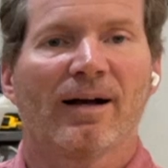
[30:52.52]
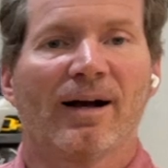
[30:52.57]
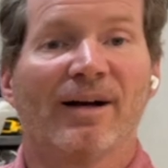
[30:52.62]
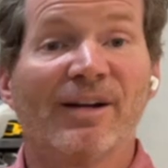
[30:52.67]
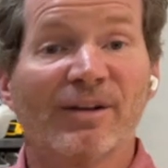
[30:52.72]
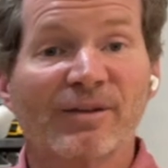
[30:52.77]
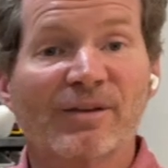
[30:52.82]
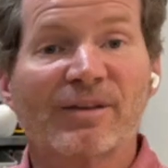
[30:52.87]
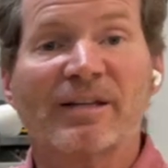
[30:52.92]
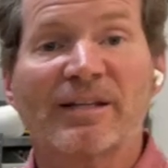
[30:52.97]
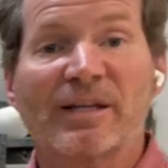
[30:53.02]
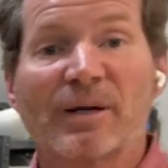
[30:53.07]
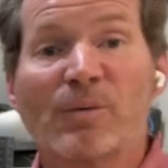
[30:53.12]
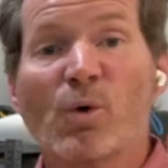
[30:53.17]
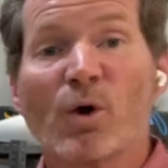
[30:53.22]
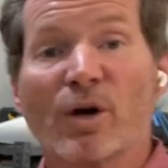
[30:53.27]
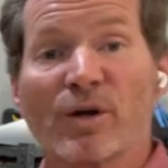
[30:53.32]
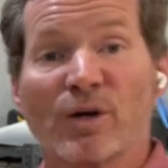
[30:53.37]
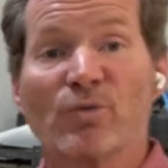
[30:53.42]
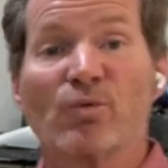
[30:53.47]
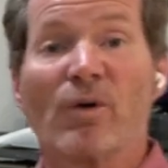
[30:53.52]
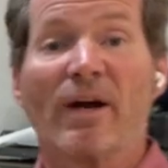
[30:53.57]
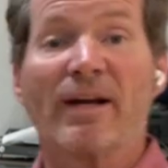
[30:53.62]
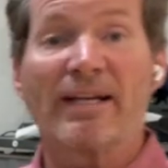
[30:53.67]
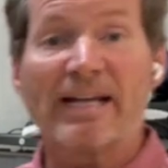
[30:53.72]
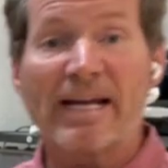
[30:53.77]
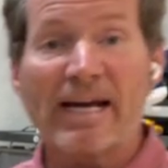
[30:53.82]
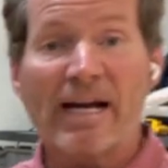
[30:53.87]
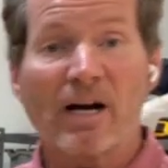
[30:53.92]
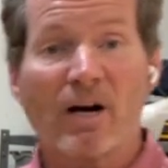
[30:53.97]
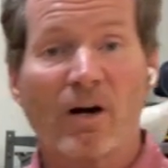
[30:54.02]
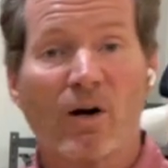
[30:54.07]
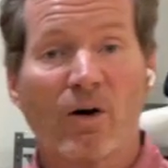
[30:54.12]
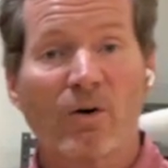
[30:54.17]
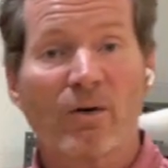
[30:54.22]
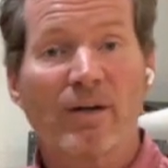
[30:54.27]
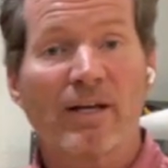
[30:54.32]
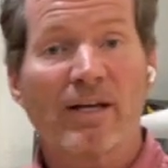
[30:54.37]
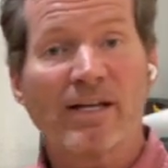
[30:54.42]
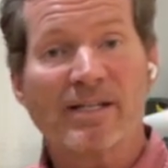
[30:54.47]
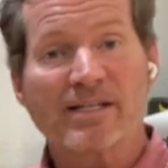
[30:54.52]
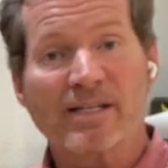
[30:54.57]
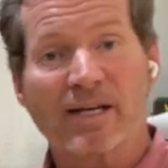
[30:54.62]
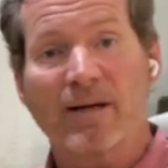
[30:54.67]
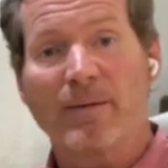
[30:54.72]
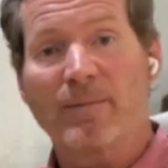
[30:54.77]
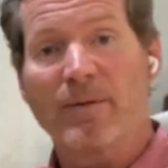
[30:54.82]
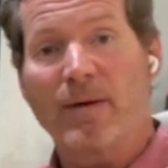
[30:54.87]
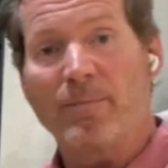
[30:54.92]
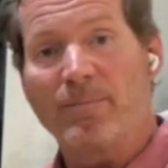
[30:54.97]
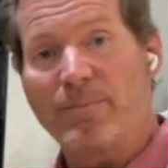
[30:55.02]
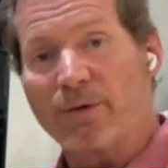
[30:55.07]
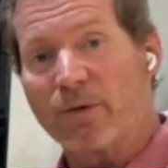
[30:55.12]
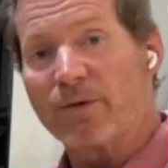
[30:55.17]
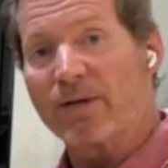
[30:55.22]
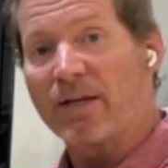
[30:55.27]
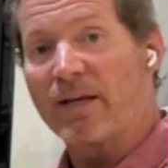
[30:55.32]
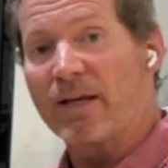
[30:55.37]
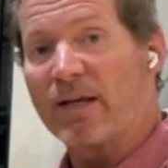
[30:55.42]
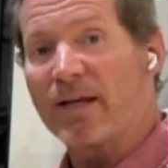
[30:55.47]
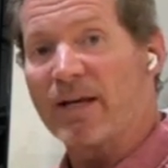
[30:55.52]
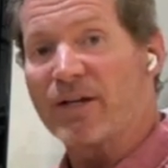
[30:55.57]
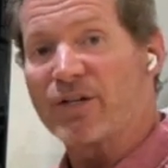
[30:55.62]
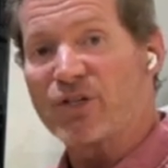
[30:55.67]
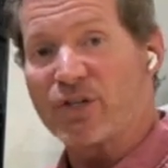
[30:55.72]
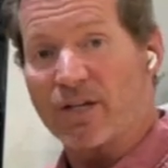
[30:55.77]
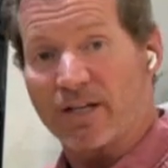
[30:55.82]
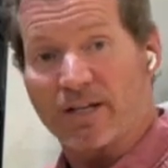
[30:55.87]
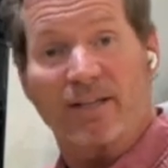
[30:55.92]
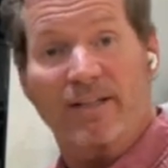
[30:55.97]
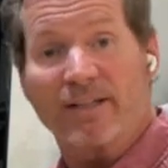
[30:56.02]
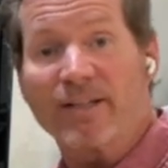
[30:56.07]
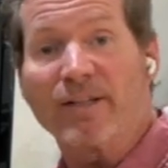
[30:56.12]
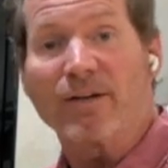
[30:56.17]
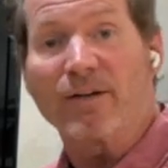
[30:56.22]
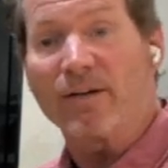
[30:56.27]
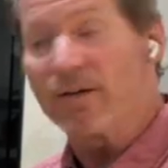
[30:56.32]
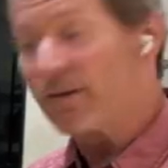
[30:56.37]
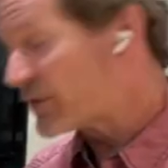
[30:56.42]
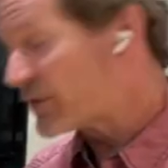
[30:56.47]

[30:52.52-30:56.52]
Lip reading: Another thing that I'm working on right now is I'm building a chandelier.